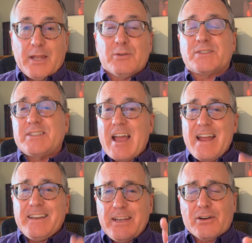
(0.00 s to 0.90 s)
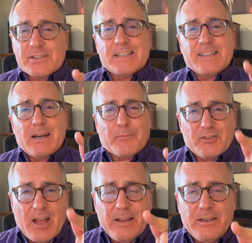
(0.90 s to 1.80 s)
it was 10 years. I signed up for
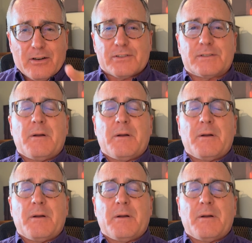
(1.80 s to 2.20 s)
10 years.